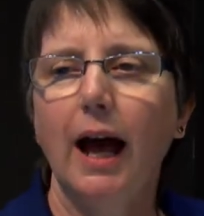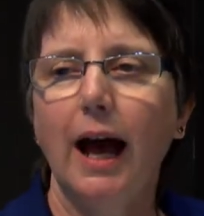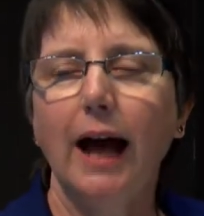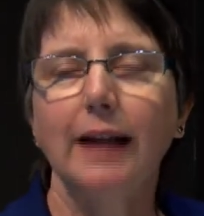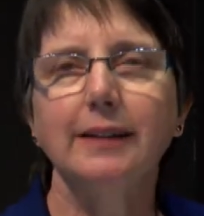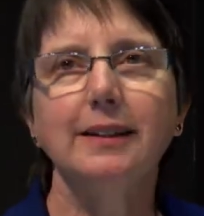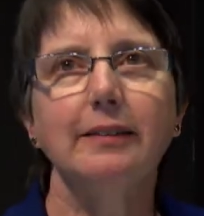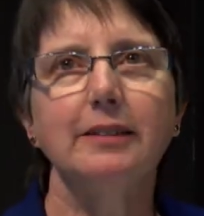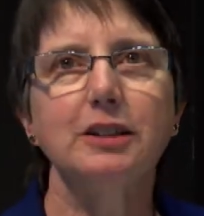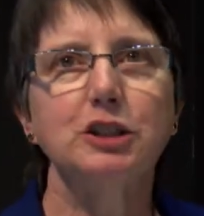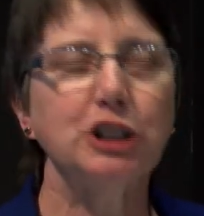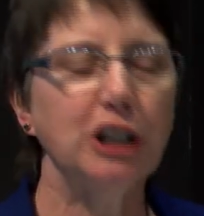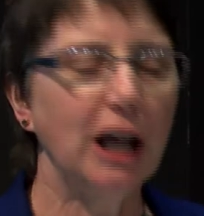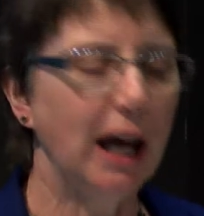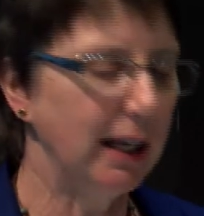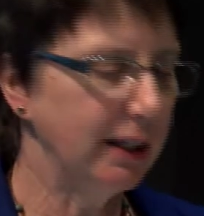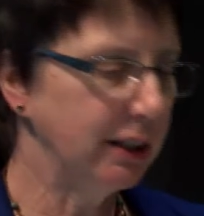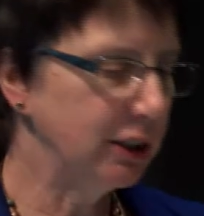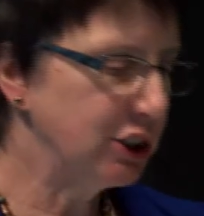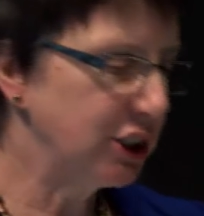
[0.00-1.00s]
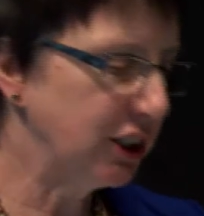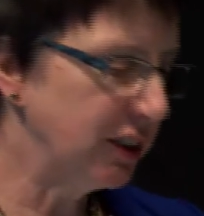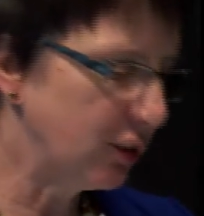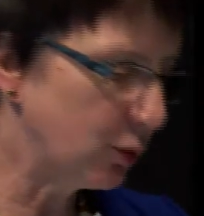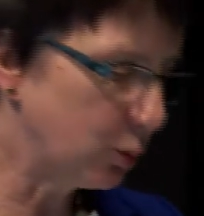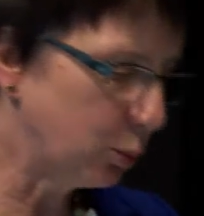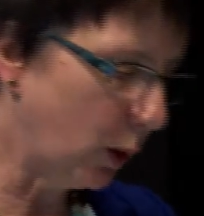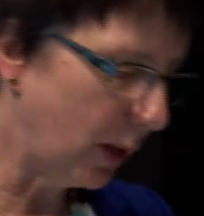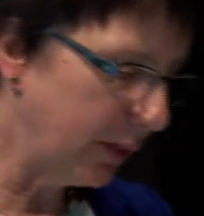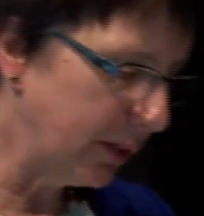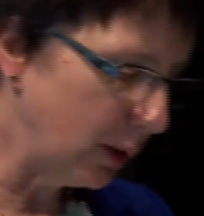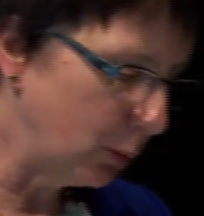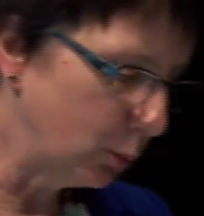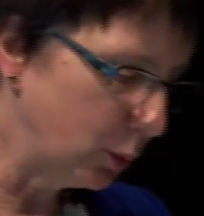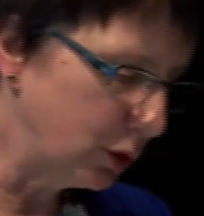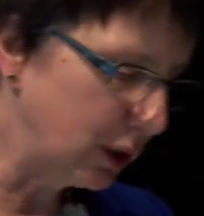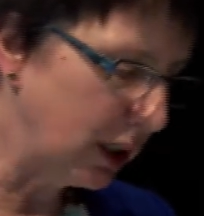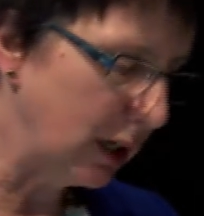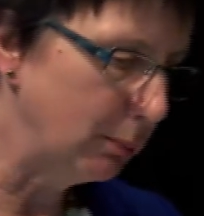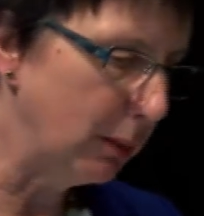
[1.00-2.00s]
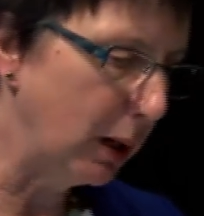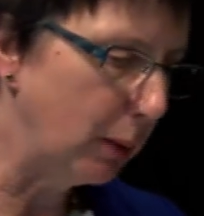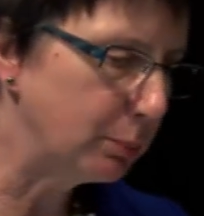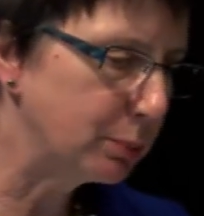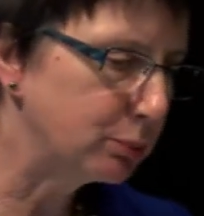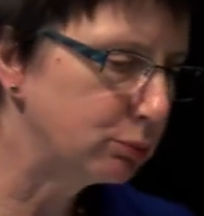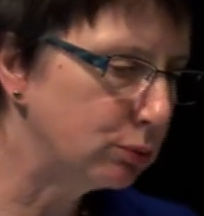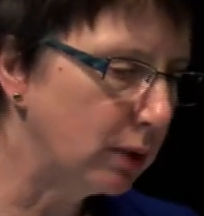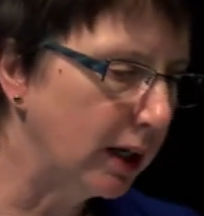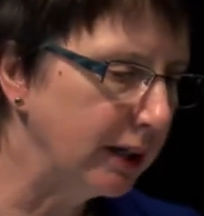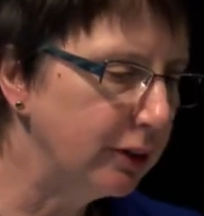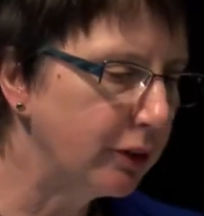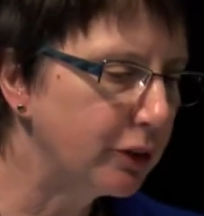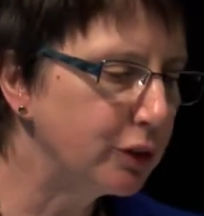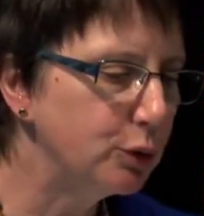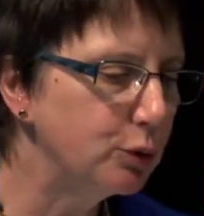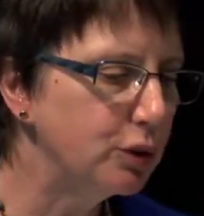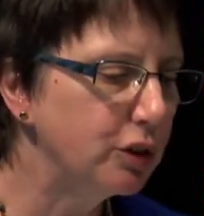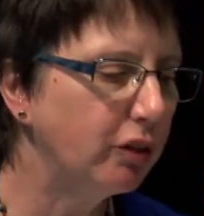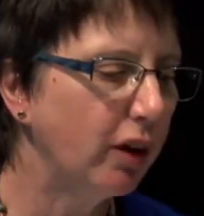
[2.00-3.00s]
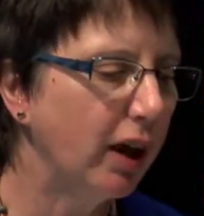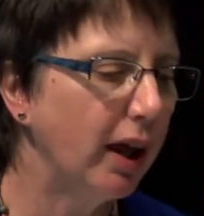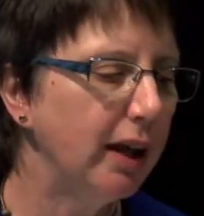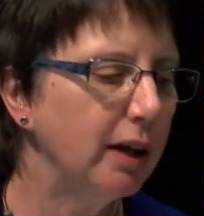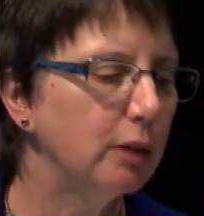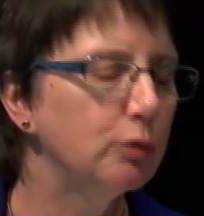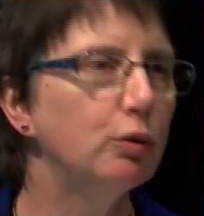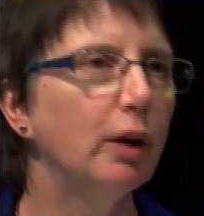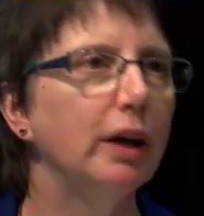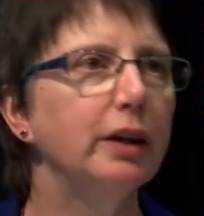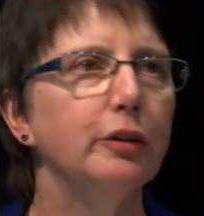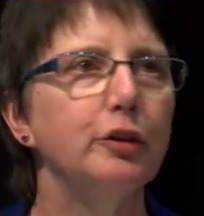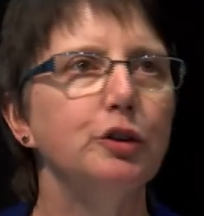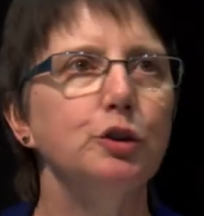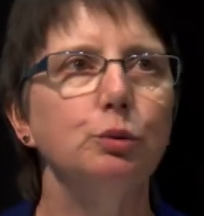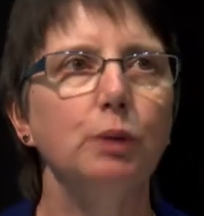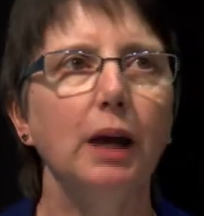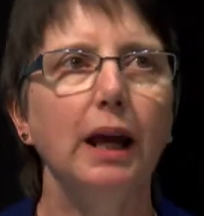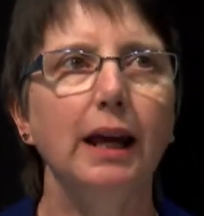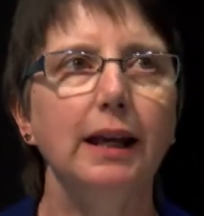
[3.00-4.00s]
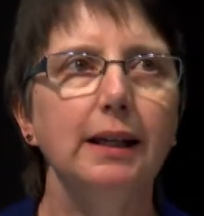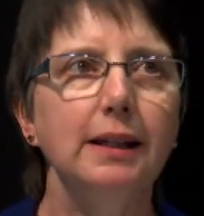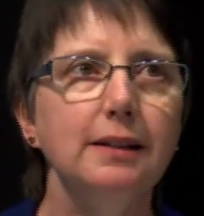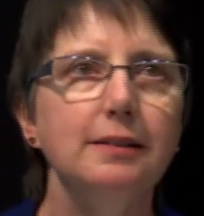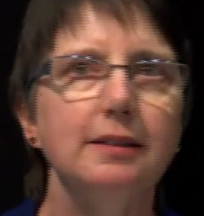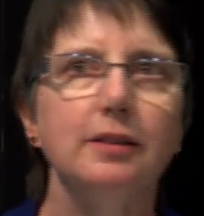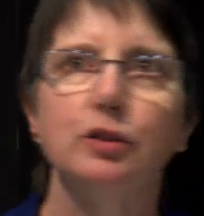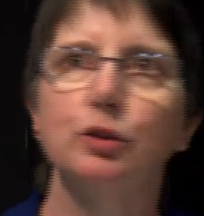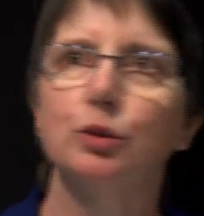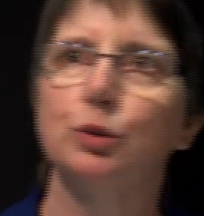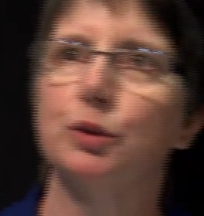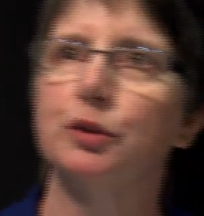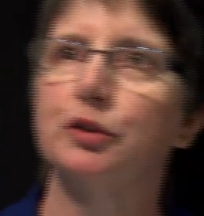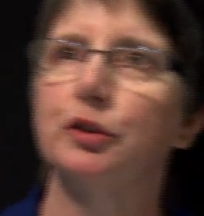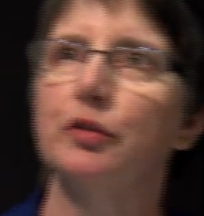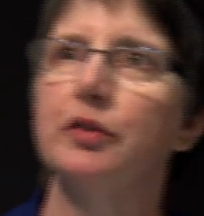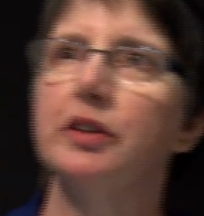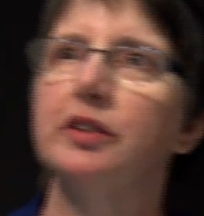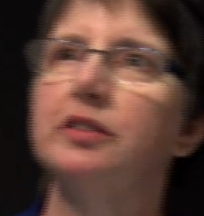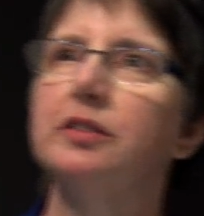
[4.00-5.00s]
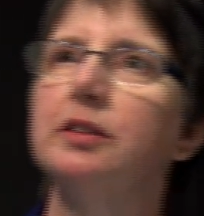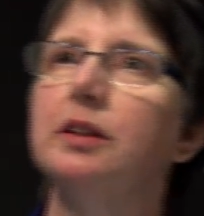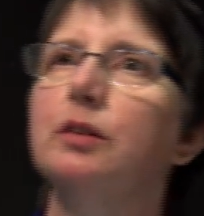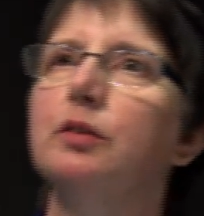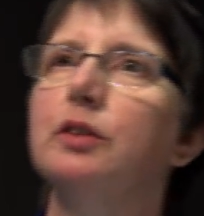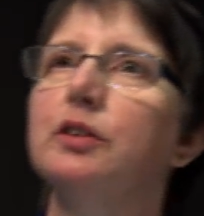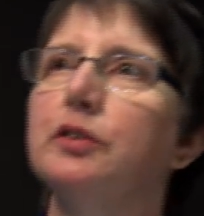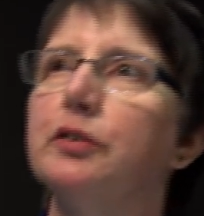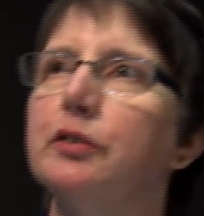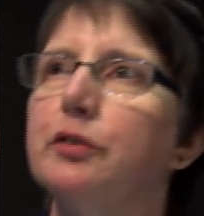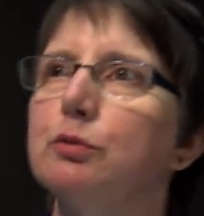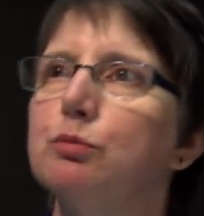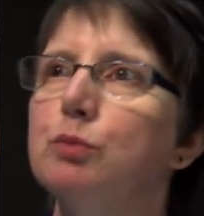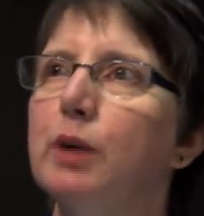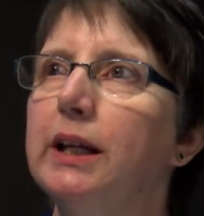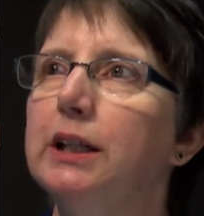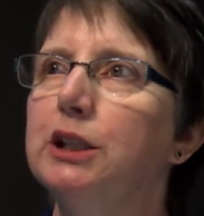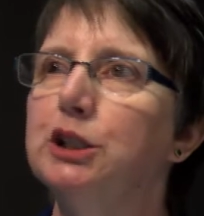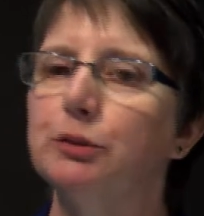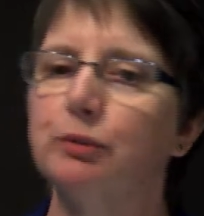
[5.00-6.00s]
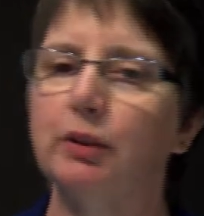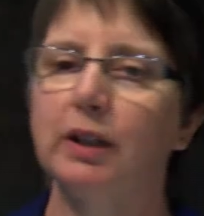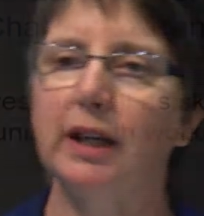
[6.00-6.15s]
Another challenge, and it's one that will come up right through the day and right through any discourse on this series, is the range of